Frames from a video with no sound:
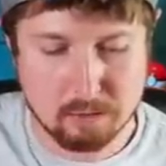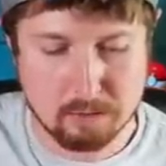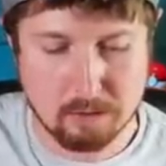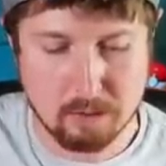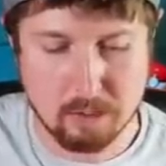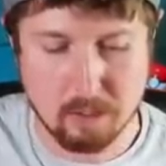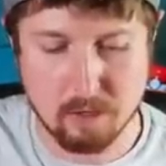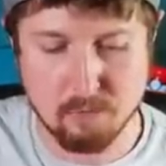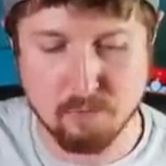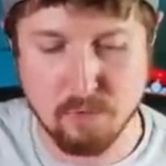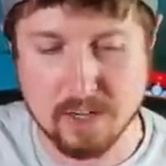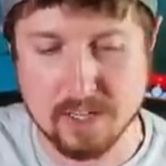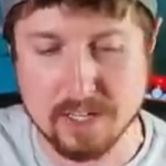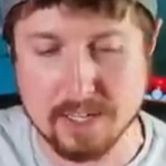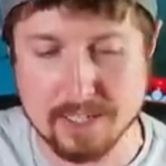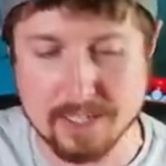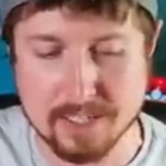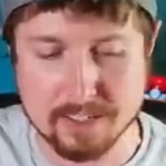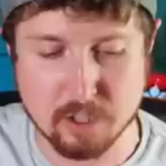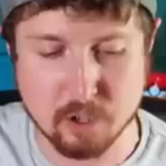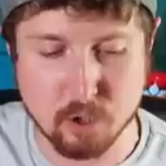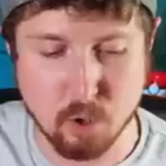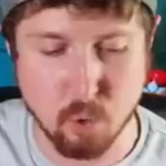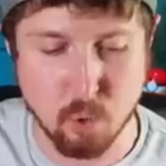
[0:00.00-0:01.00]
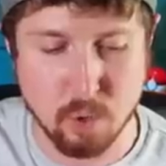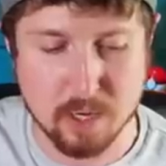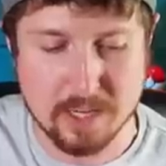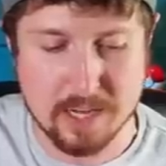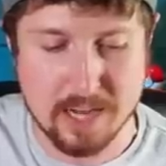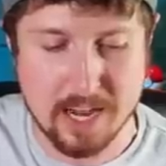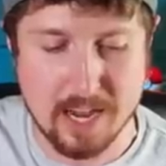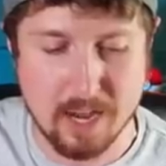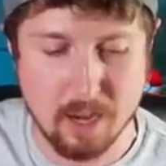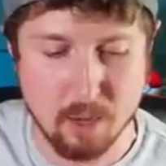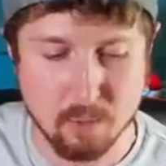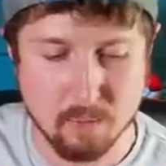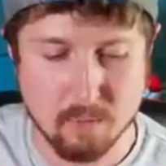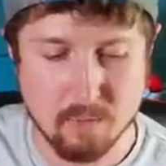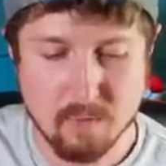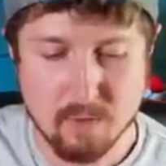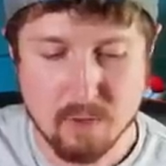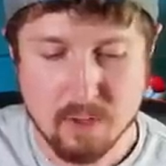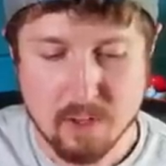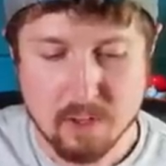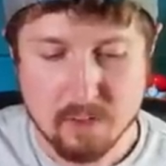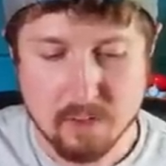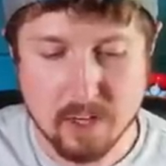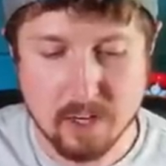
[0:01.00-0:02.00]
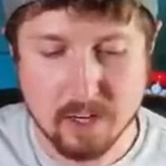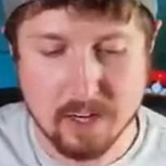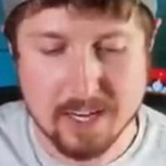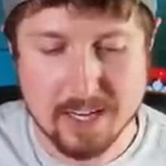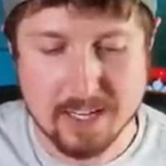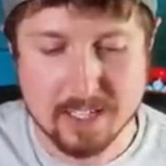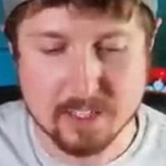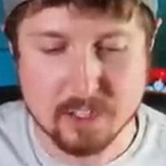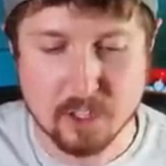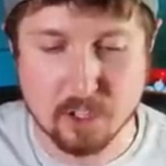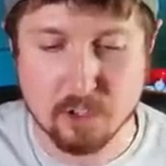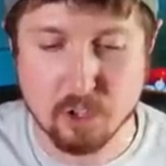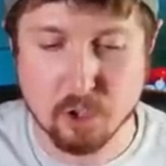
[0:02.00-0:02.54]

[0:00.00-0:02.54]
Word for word: If I can get the coin out. There is